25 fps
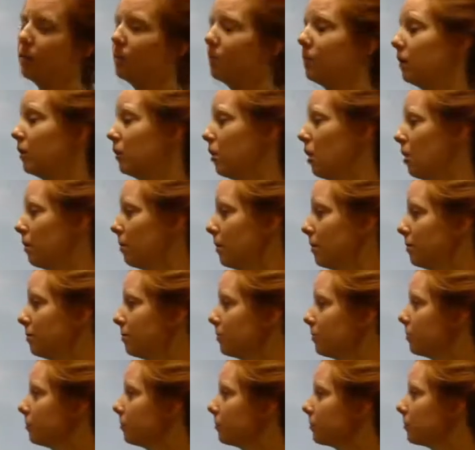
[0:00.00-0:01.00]
but a comma.
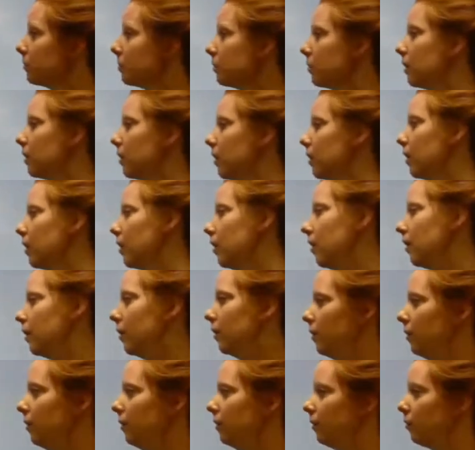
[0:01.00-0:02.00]

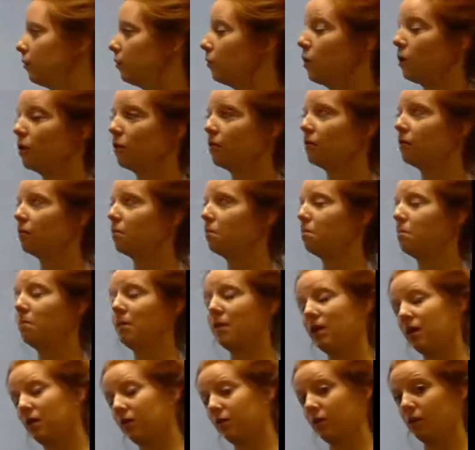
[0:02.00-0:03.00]
So not as
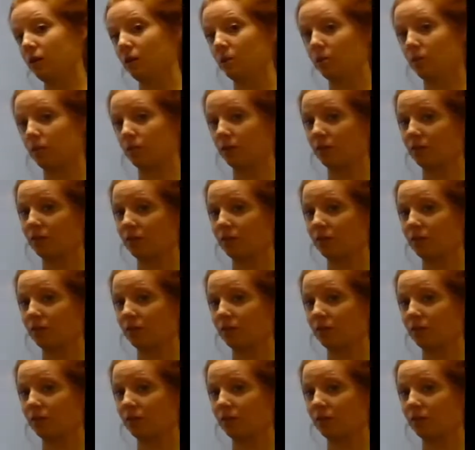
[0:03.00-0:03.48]
big of a number as the